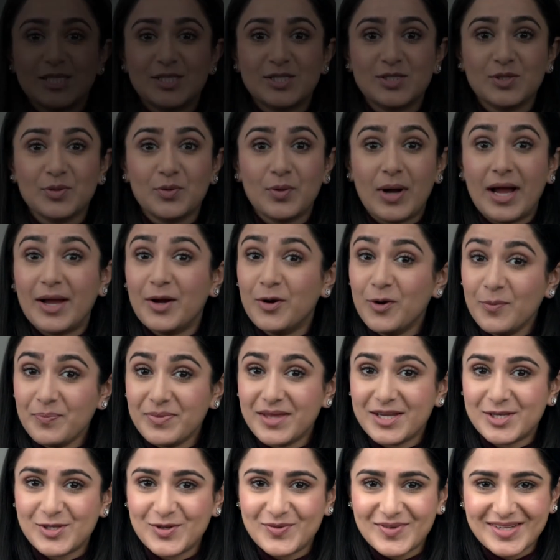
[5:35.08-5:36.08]
So I hope
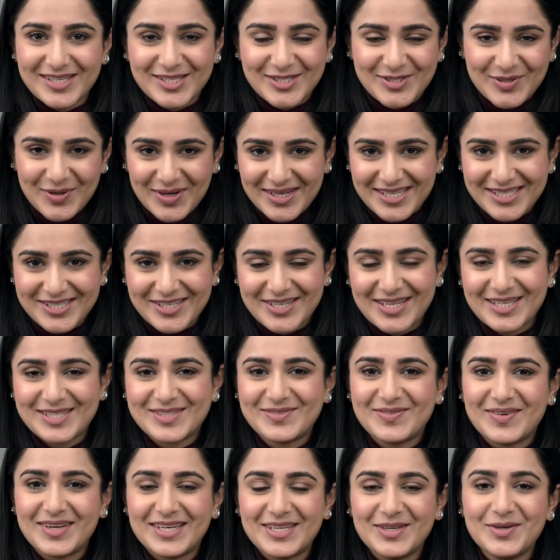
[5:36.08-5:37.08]
that you've enjoyed today's
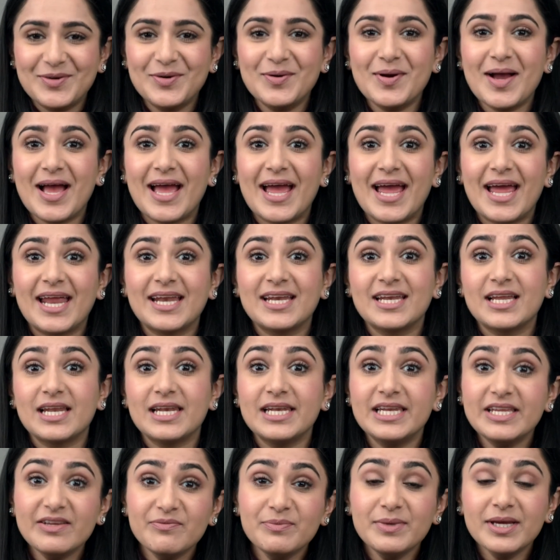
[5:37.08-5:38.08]
video, and
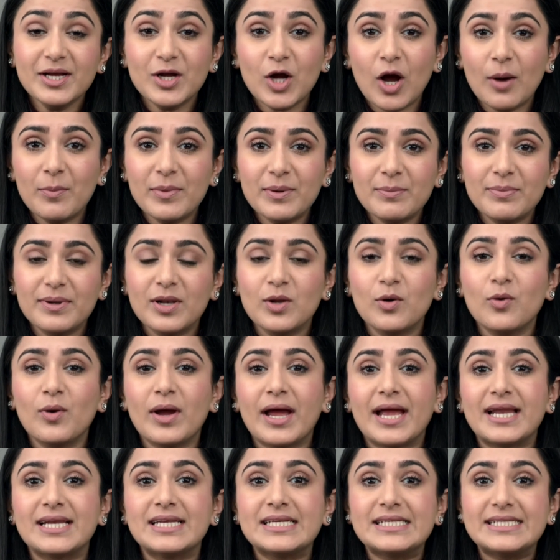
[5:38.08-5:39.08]
leave me a comment below
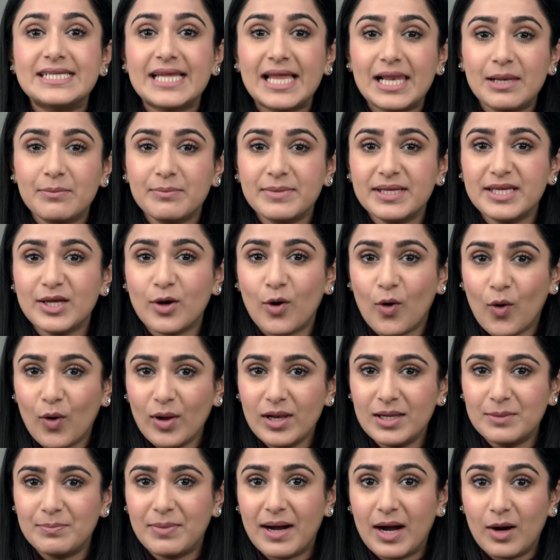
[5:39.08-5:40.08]
and tell me
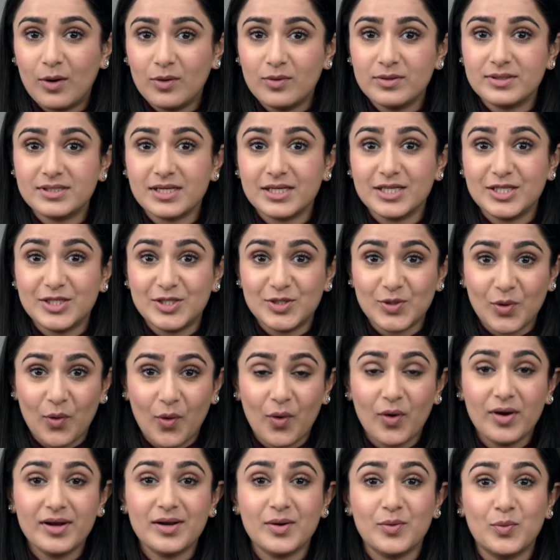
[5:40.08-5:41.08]
all about
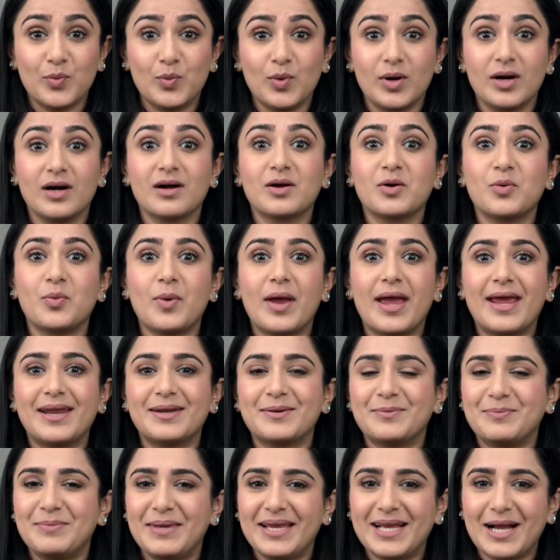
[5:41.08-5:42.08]
your
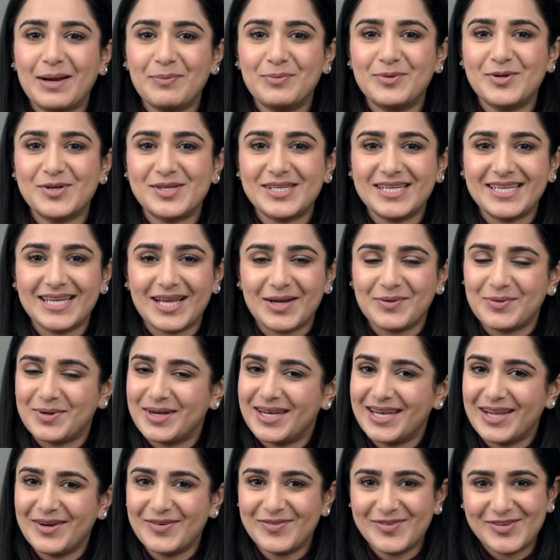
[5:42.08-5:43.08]
workwear makeup routine. I would
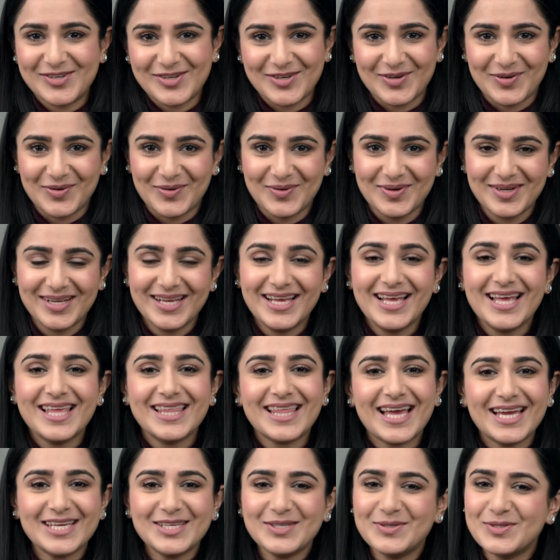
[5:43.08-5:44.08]
love to know.
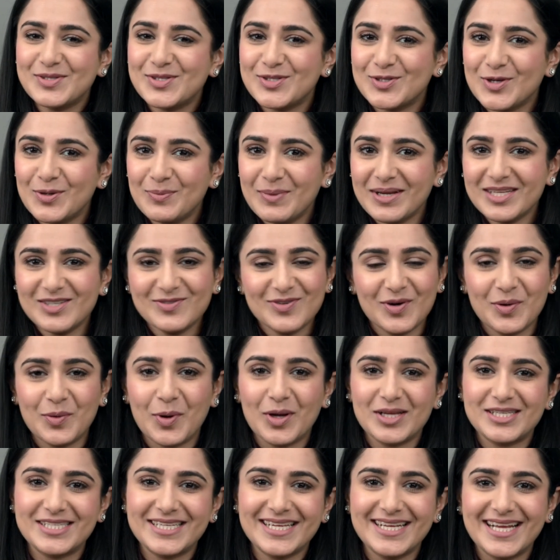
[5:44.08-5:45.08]
Thank you so much for
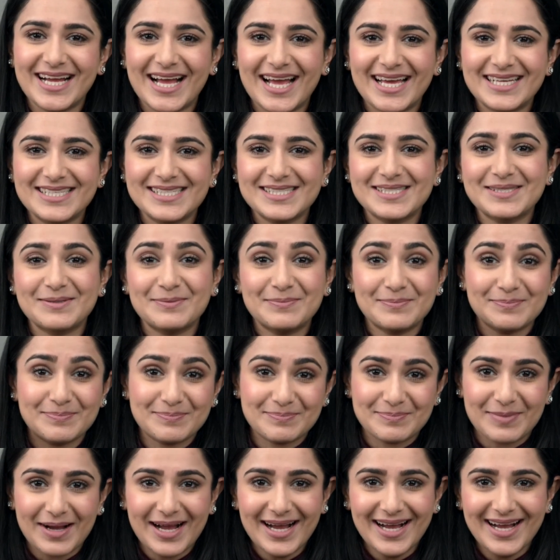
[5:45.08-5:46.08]
watching, guys.
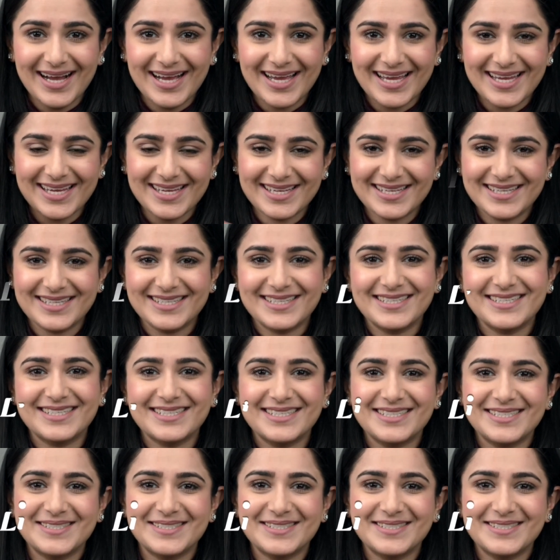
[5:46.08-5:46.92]
Bye.